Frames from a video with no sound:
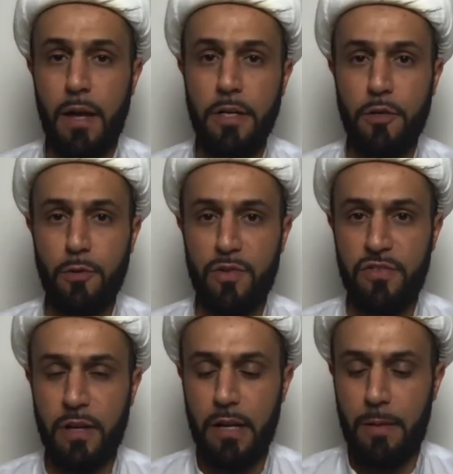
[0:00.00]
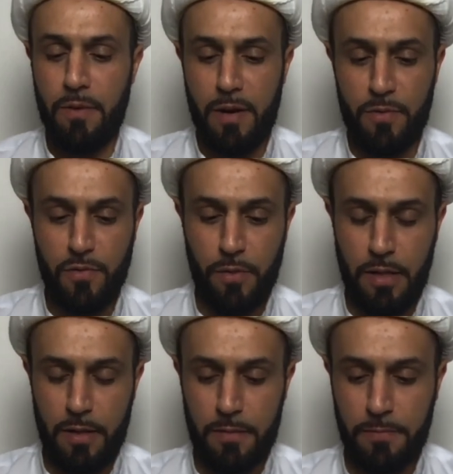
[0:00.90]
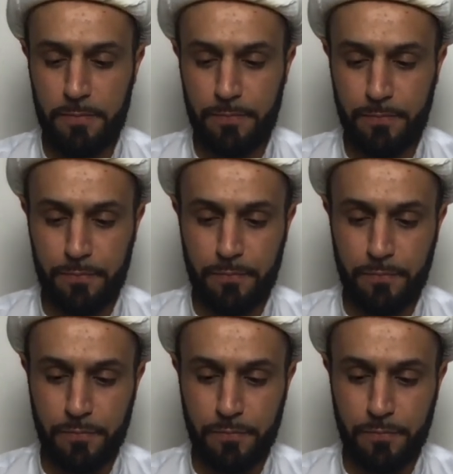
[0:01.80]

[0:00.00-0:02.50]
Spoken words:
Alaykum as-salam wa rahmatullah.